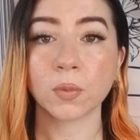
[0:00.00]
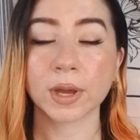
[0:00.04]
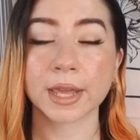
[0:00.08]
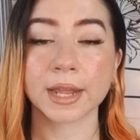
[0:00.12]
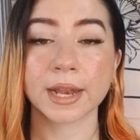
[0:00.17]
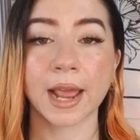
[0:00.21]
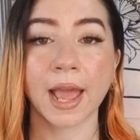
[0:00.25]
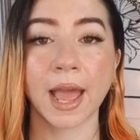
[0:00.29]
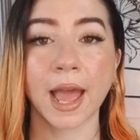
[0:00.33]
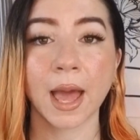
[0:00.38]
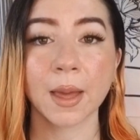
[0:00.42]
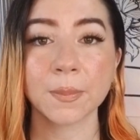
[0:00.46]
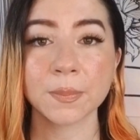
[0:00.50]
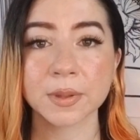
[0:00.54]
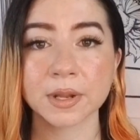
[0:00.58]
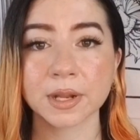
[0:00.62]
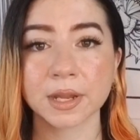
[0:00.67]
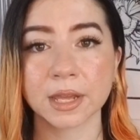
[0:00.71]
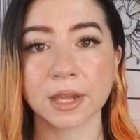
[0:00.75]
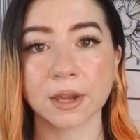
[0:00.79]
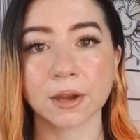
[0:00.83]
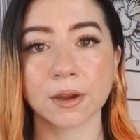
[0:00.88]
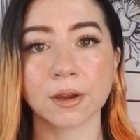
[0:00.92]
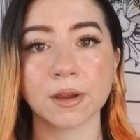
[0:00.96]
What can
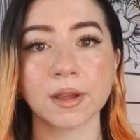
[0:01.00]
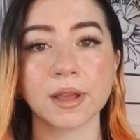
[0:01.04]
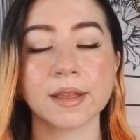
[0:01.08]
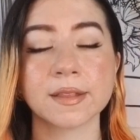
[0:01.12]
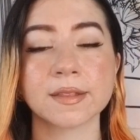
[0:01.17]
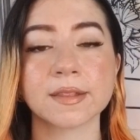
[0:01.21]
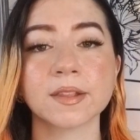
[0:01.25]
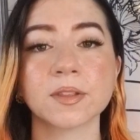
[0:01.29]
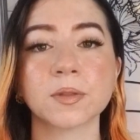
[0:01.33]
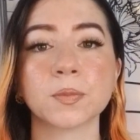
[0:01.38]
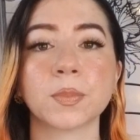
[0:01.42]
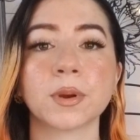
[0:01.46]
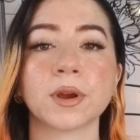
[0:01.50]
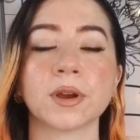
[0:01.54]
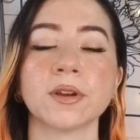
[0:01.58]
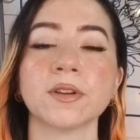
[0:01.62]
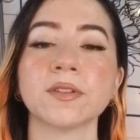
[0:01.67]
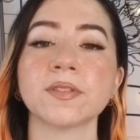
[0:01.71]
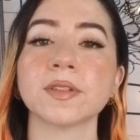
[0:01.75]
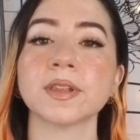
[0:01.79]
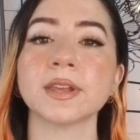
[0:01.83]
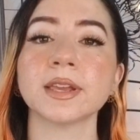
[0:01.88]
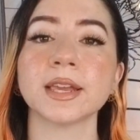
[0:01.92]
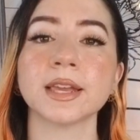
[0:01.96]
happen here is this
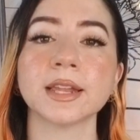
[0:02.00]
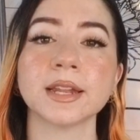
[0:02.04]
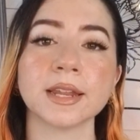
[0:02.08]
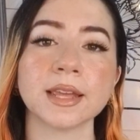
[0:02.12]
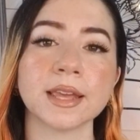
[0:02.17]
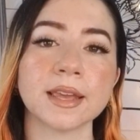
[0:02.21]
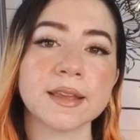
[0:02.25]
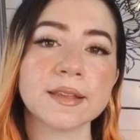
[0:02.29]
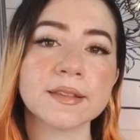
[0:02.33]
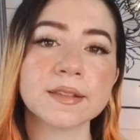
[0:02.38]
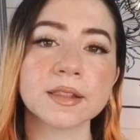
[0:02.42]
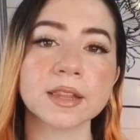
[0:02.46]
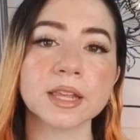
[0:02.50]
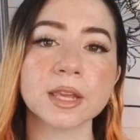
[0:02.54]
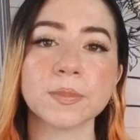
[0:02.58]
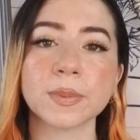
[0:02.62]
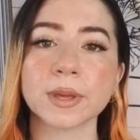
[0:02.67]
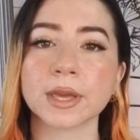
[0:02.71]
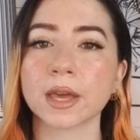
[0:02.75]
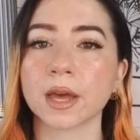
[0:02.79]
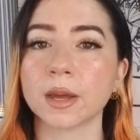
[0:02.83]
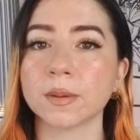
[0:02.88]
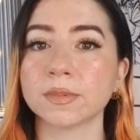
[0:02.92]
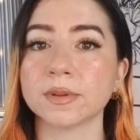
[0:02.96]
person can easily
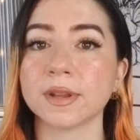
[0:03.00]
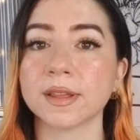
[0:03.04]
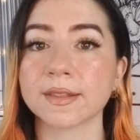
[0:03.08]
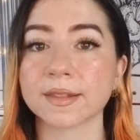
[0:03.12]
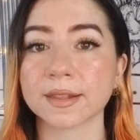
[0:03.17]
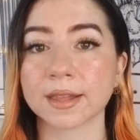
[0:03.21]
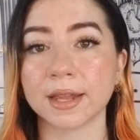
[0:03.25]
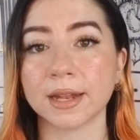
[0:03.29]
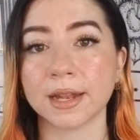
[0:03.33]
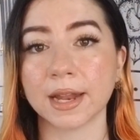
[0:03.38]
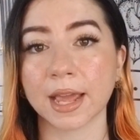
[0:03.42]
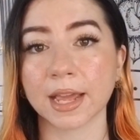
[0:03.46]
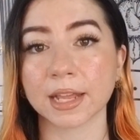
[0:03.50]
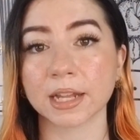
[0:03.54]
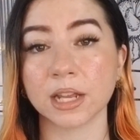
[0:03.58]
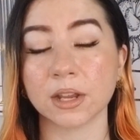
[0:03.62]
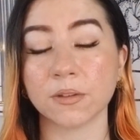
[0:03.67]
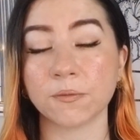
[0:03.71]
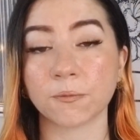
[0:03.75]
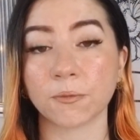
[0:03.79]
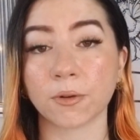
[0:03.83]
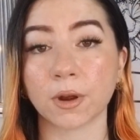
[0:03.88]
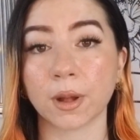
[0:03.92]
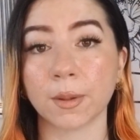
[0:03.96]
become
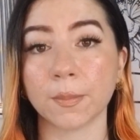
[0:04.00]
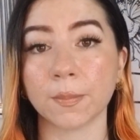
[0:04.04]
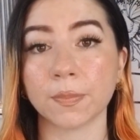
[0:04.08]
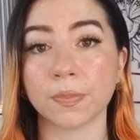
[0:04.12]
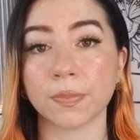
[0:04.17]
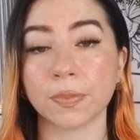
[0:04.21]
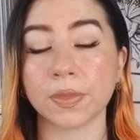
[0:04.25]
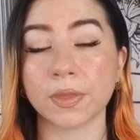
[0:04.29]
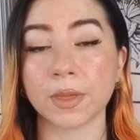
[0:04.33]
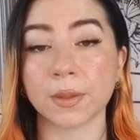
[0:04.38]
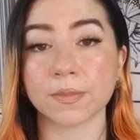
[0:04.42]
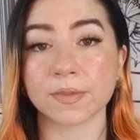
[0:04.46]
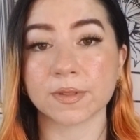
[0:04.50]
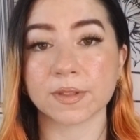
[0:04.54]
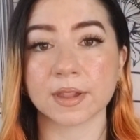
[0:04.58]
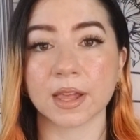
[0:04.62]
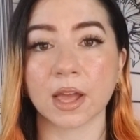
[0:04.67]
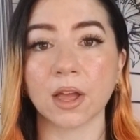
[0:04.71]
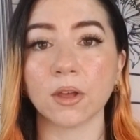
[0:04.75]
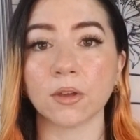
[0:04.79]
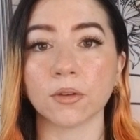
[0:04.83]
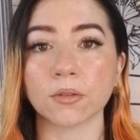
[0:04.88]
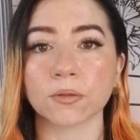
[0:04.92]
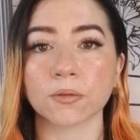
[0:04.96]
disconnected from
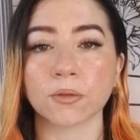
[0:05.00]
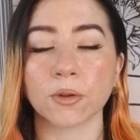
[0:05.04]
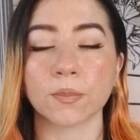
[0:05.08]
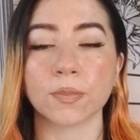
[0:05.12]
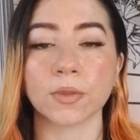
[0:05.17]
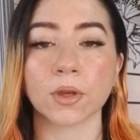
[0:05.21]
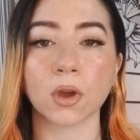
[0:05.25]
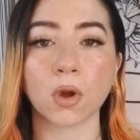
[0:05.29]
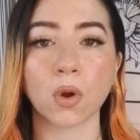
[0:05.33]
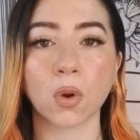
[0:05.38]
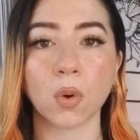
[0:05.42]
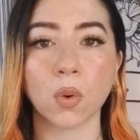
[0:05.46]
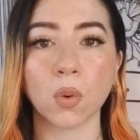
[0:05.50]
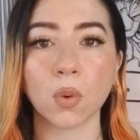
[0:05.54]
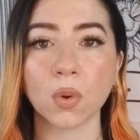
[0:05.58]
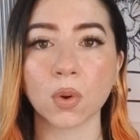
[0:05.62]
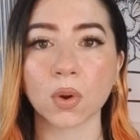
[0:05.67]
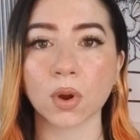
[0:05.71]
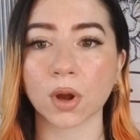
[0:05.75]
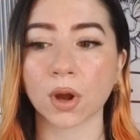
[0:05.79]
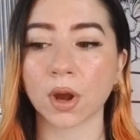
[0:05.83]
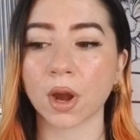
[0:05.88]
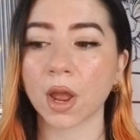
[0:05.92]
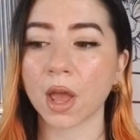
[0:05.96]
themselves, from the
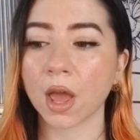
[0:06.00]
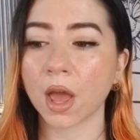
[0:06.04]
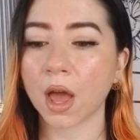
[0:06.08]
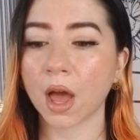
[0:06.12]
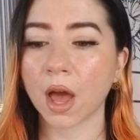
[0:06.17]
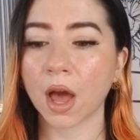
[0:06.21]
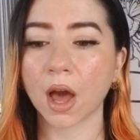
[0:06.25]
core